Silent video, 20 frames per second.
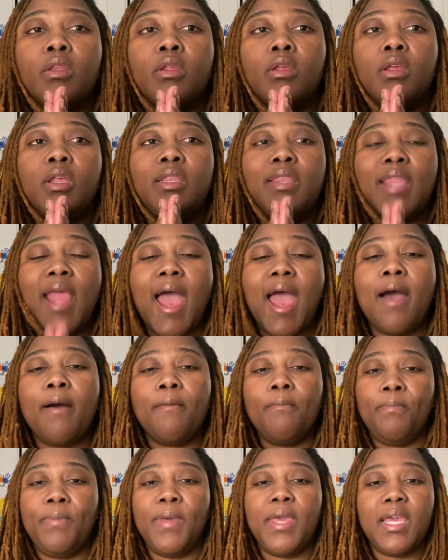now
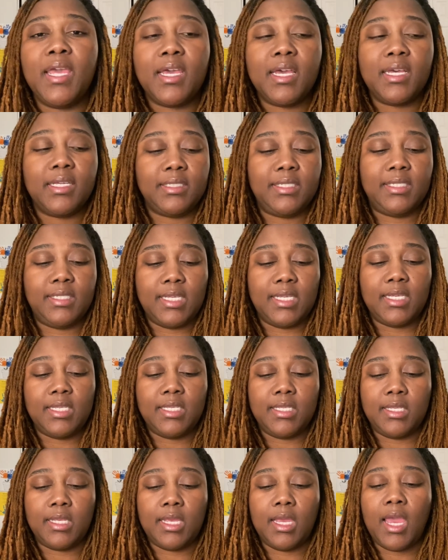be
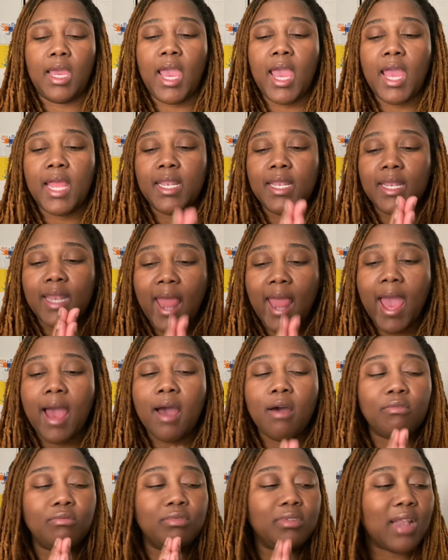consistent and
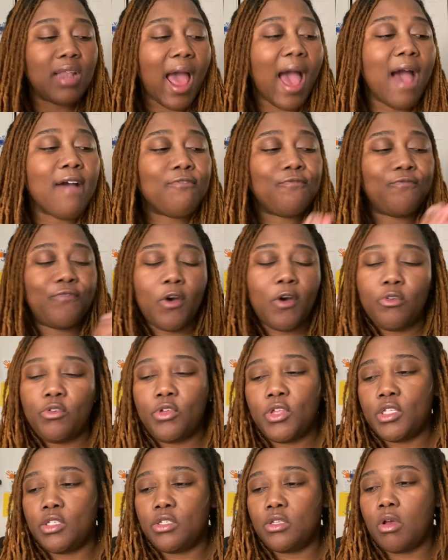now not
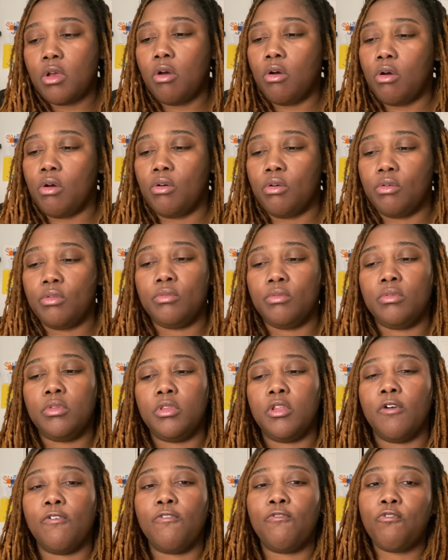focus on
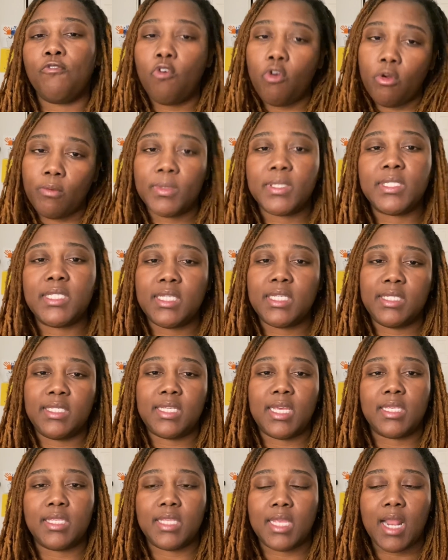the former
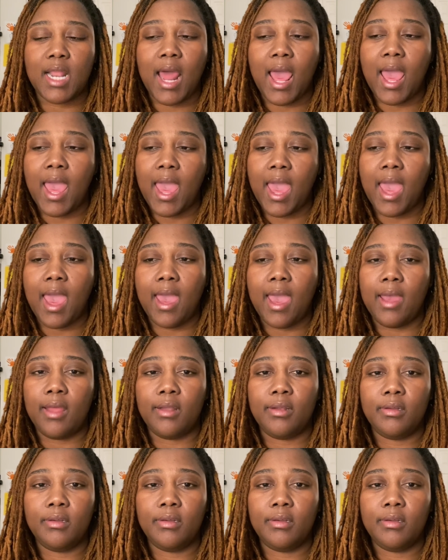success that I had.